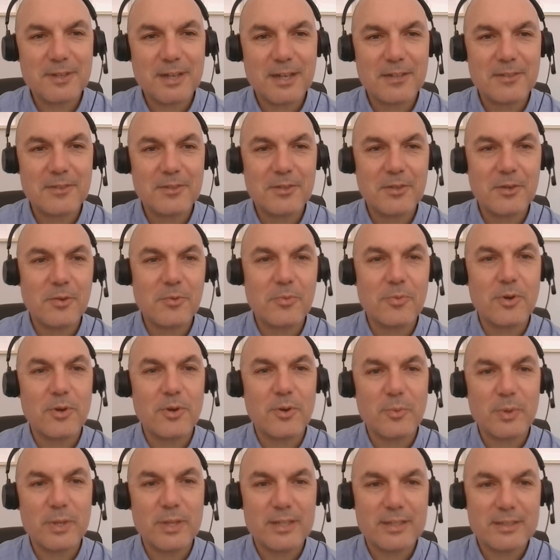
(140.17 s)
and your
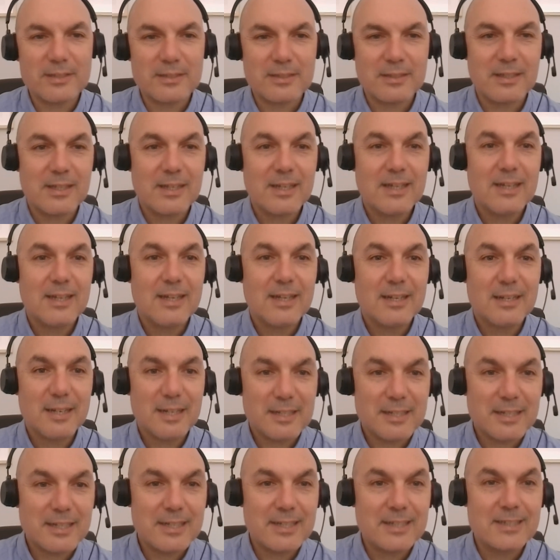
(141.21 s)
role within
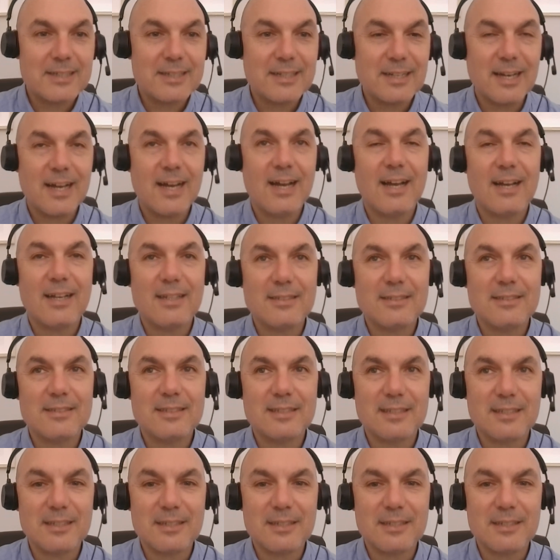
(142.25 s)
Linear and